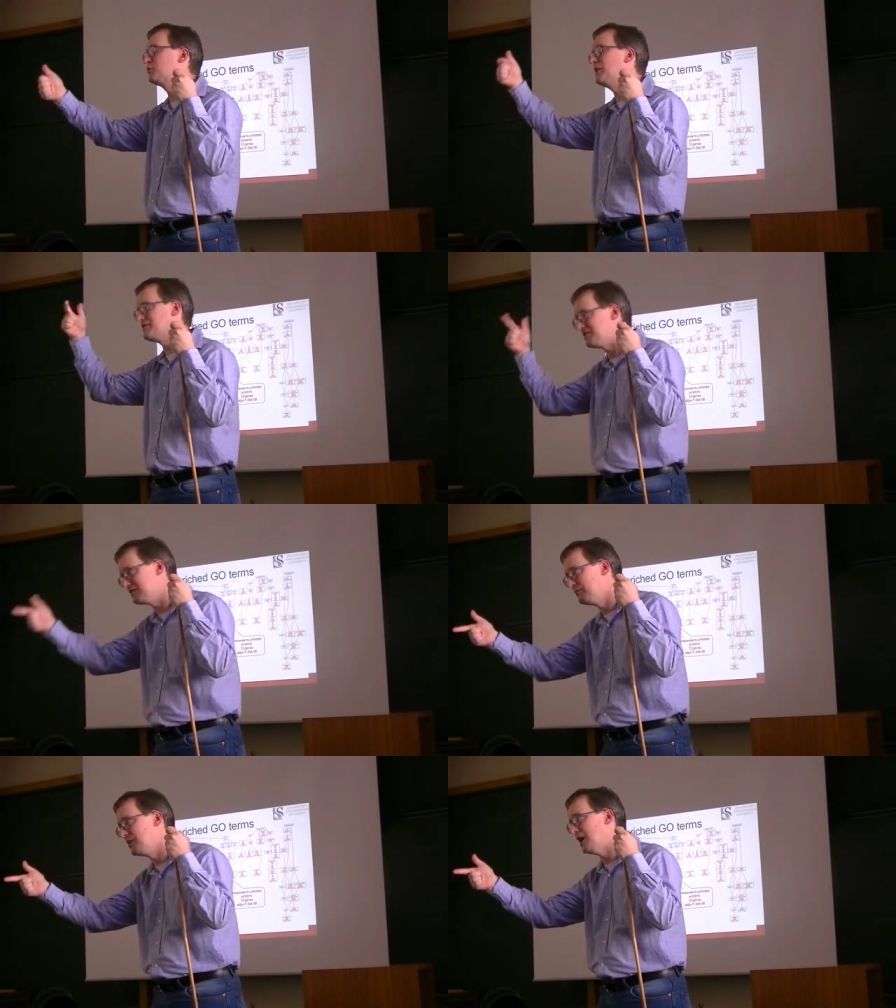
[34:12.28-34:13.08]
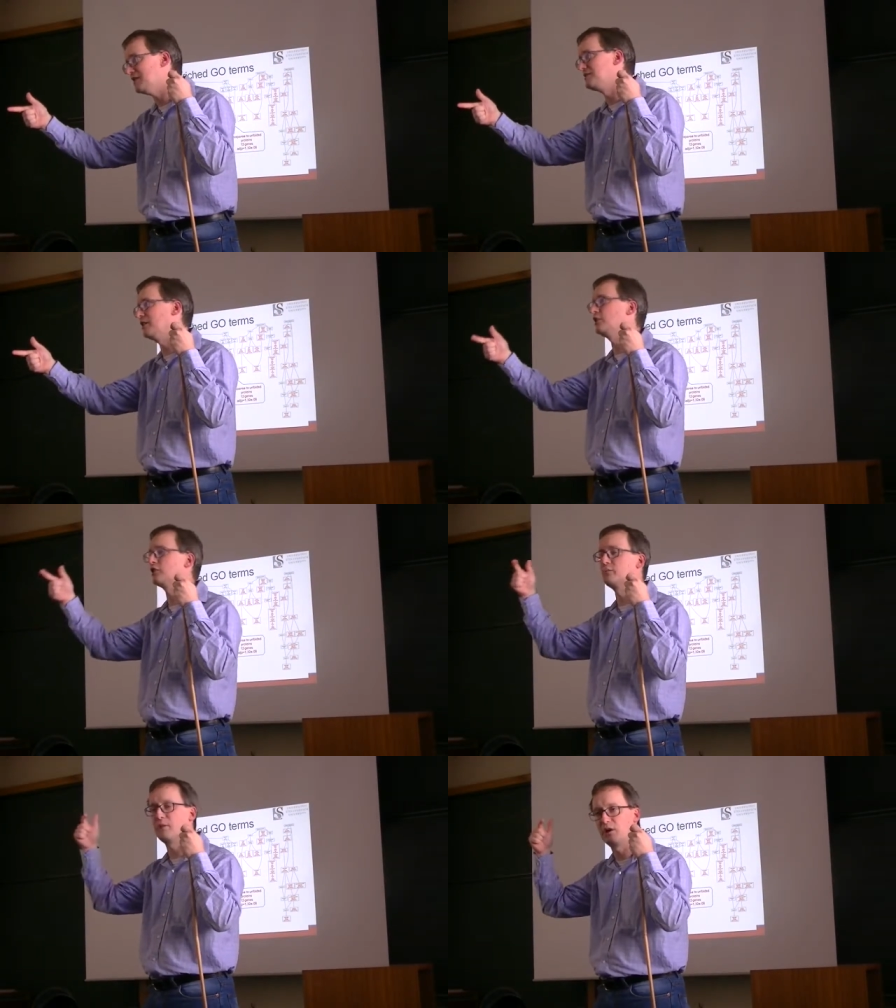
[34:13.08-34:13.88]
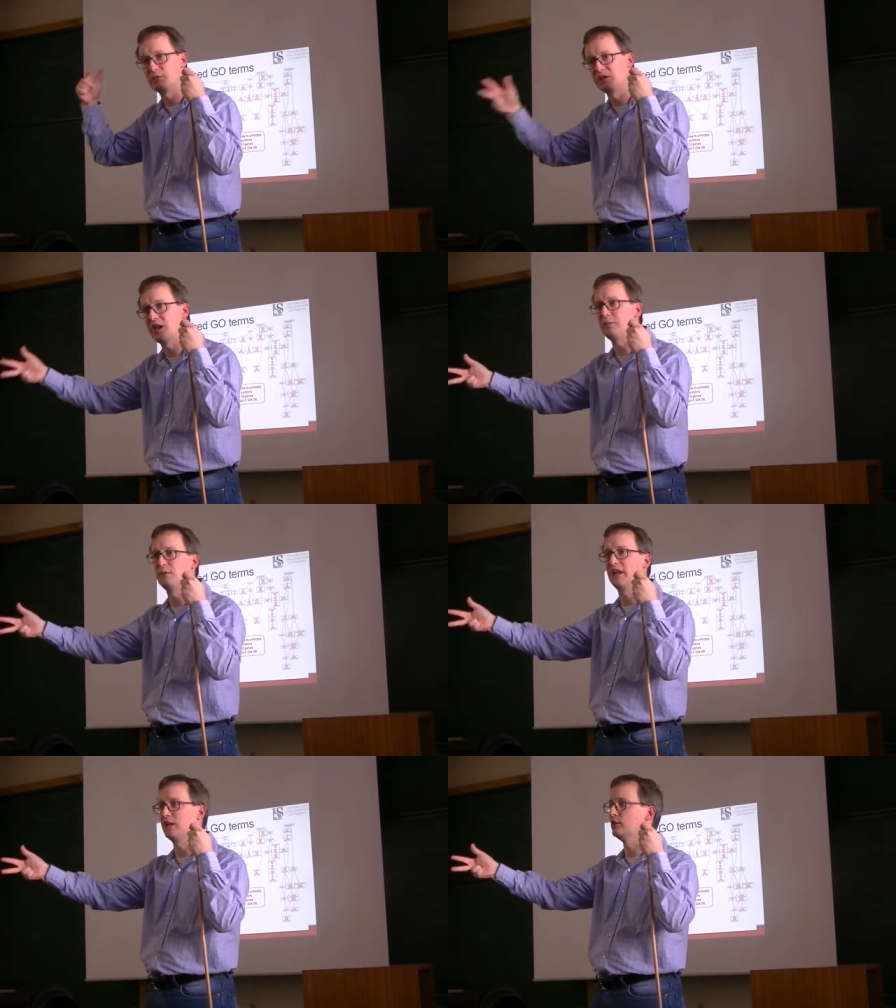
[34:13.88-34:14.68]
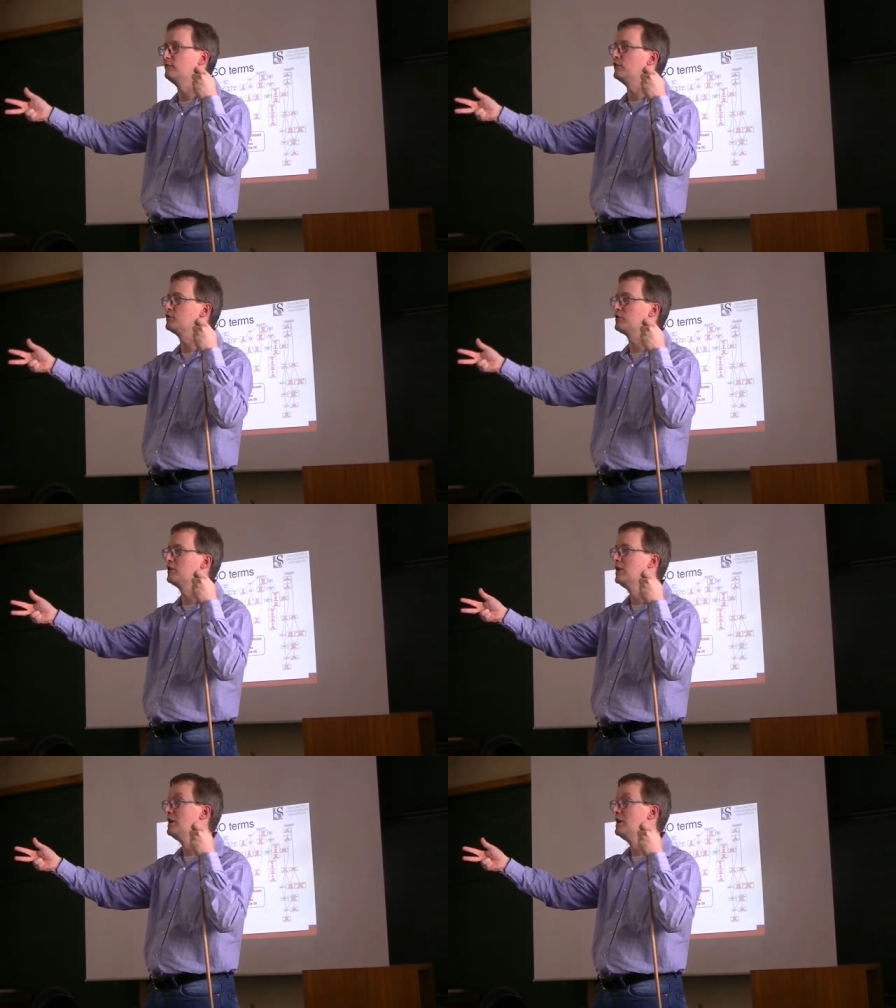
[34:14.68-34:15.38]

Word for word: process, cellular compartment, and molecular function.